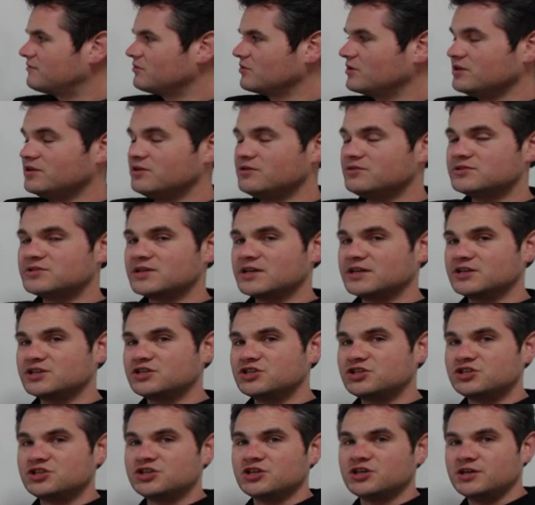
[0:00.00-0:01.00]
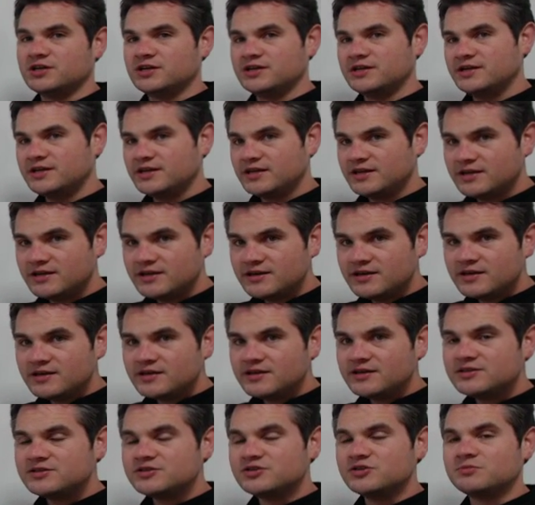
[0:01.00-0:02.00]
If we're using should
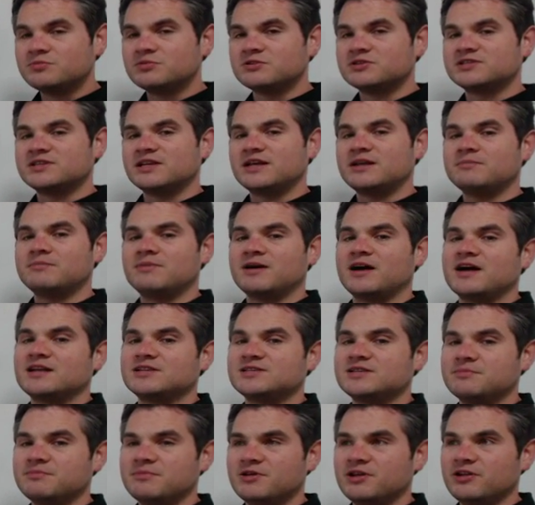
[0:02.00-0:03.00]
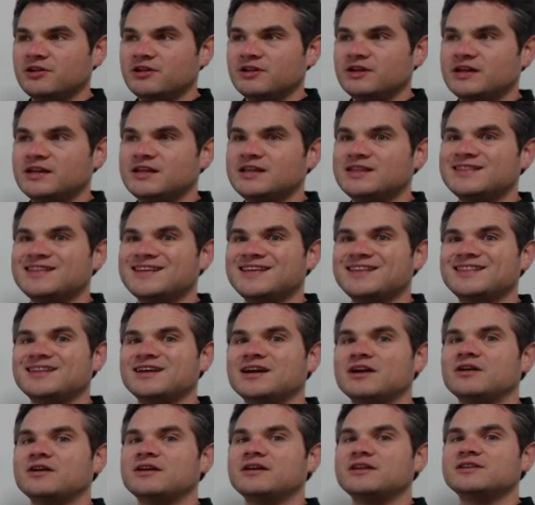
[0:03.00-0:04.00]
to present possibility, then
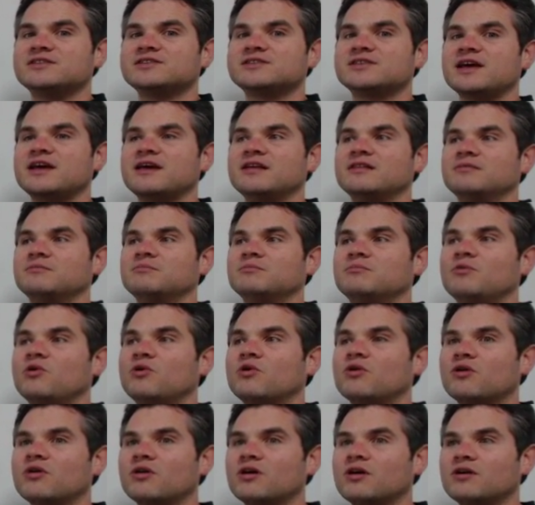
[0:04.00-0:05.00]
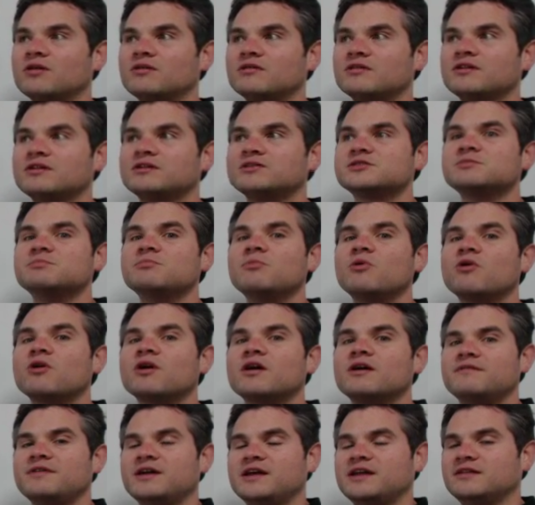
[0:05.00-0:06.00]
there's
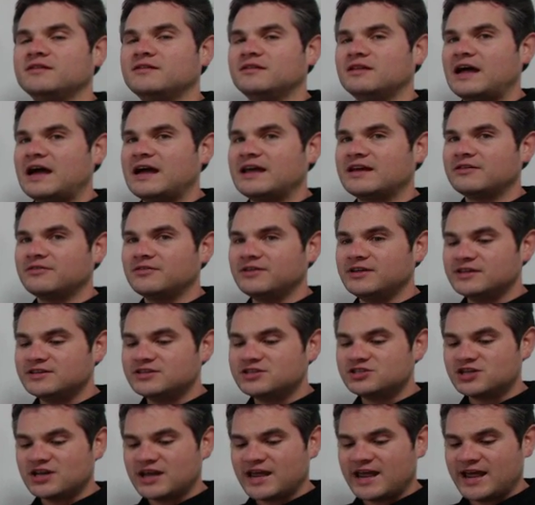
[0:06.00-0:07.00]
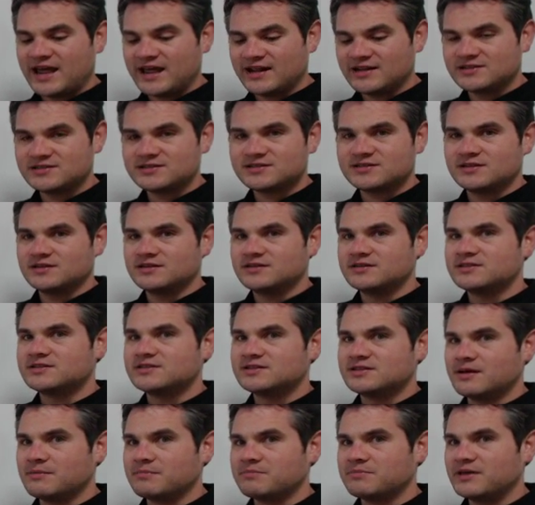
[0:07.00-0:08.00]
more of a likely chance
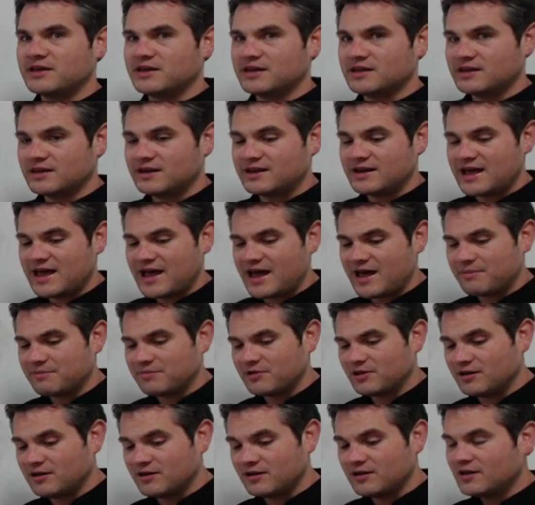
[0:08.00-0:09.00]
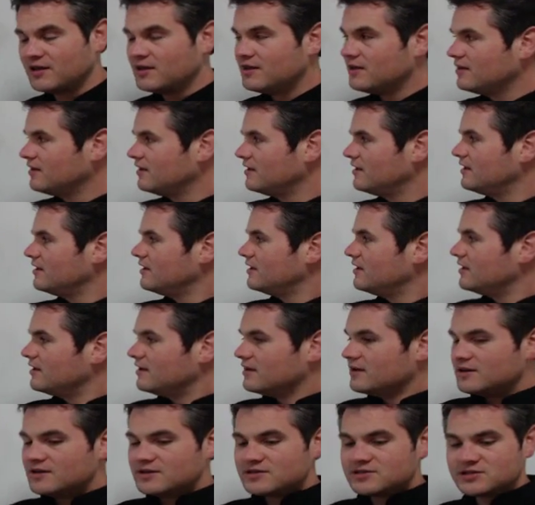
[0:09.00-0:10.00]
something can happen.
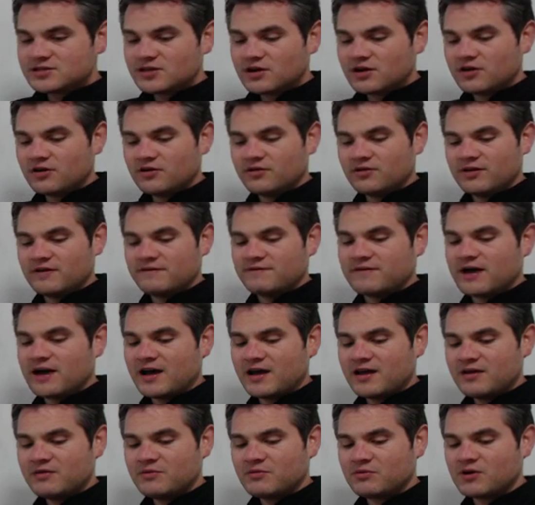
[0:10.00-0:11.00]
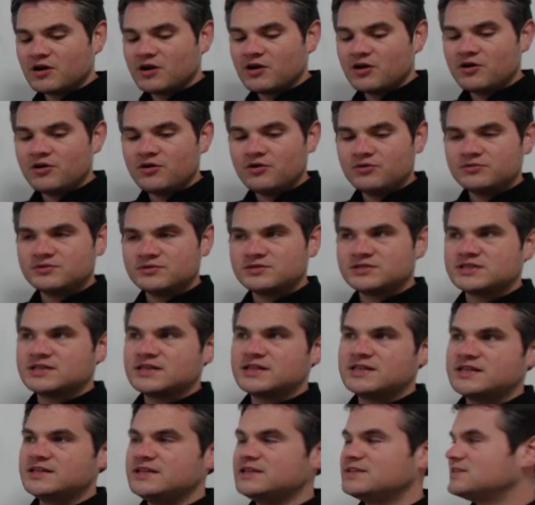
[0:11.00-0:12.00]
So if I wrote
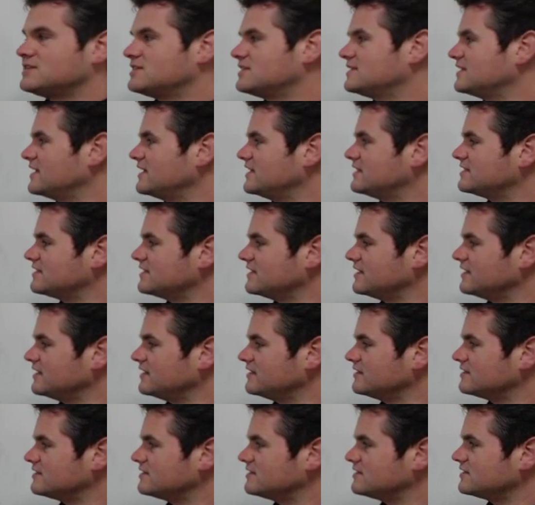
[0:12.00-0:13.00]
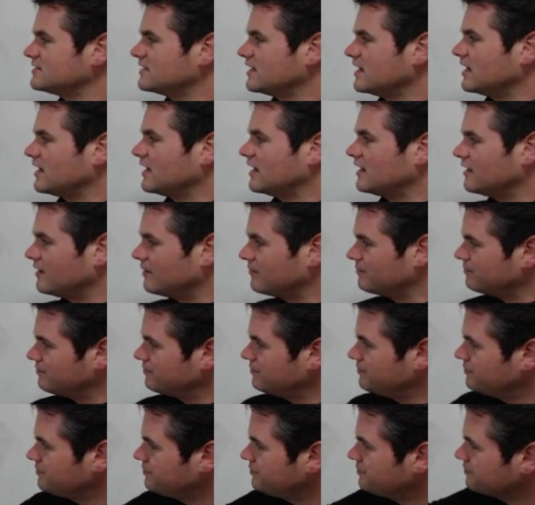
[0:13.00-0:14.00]
the sentence,
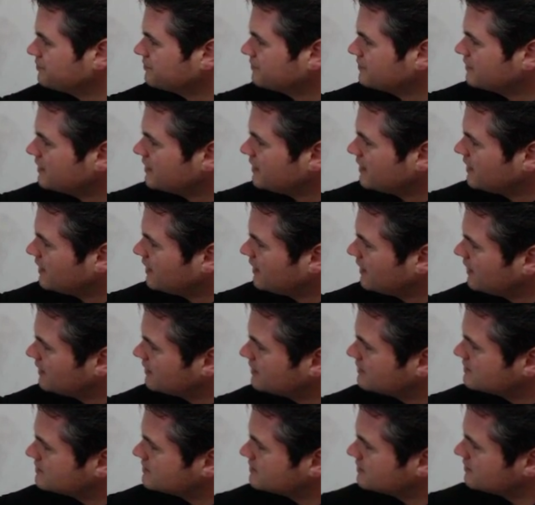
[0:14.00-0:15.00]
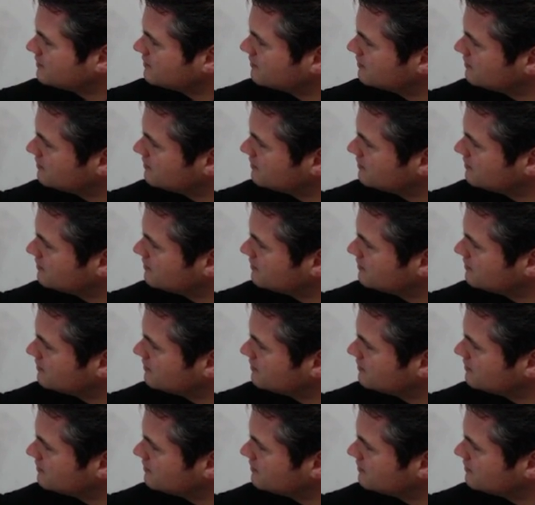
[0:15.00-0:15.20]
it